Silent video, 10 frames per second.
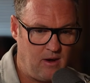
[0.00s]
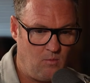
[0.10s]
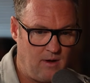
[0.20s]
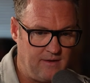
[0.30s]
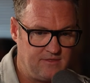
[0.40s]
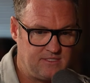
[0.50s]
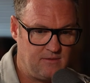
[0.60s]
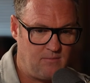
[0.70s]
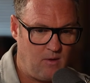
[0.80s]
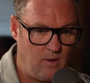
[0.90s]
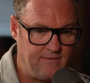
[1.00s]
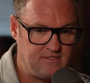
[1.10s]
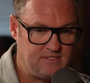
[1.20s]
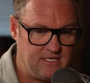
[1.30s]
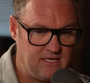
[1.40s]

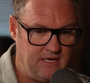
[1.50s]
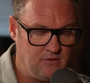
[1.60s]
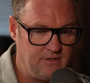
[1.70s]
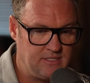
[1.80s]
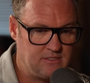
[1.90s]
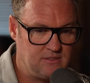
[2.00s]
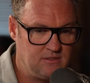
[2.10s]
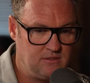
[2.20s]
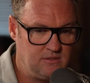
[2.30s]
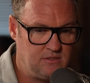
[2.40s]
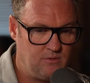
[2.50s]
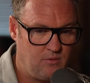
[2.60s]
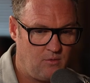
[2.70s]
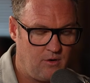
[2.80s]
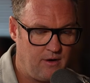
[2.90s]
wife's sick illness
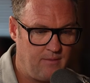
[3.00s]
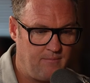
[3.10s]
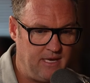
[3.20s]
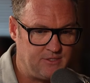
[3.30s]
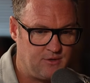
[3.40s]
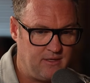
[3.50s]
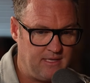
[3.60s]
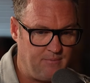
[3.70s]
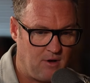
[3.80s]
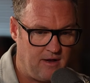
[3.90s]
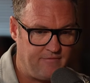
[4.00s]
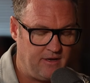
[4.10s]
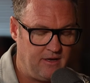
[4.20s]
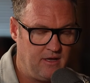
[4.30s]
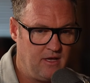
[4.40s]
in order to make sure that they
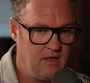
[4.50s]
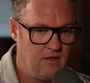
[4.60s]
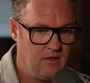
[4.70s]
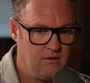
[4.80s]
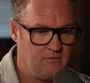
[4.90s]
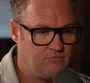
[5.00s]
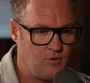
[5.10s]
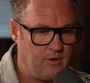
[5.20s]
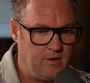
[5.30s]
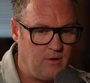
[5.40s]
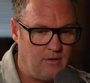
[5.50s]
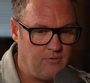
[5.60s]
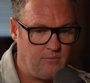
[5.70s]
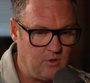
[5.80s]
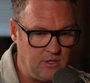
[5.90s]
profited $30 to
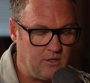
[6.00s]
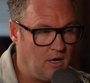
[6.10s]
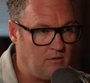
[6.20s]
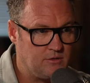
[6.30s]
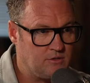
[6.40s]
$100 million or